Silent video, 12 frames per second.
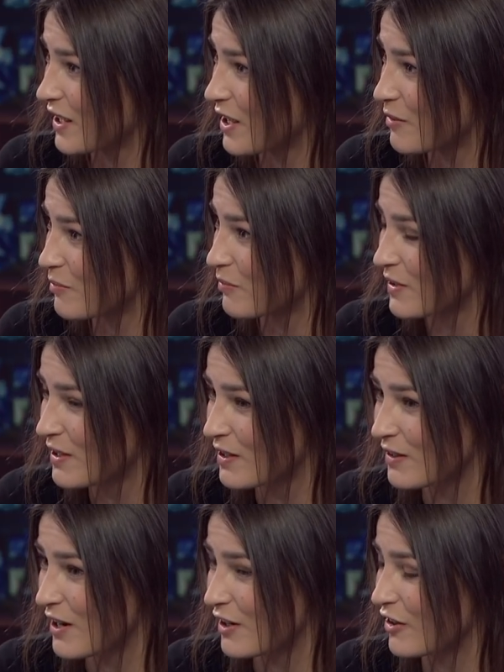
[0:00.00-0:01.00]
Um,
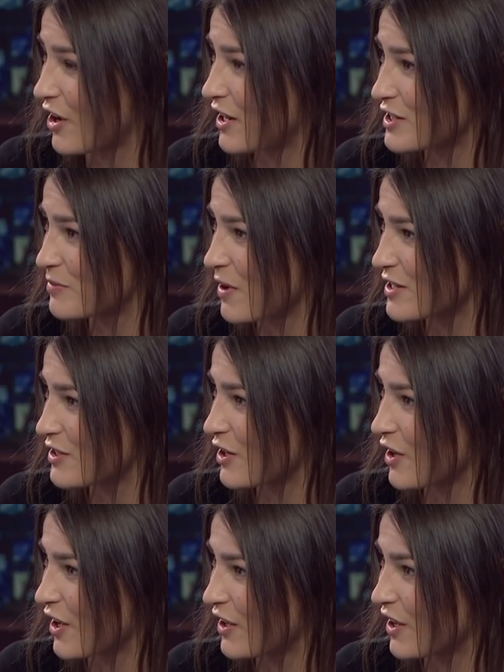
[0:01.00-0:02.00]
they're the kind of spars
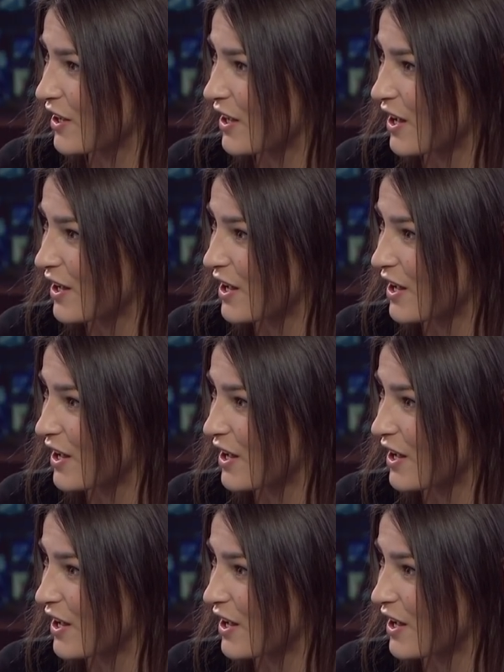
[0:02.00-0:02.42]
I, I, I, I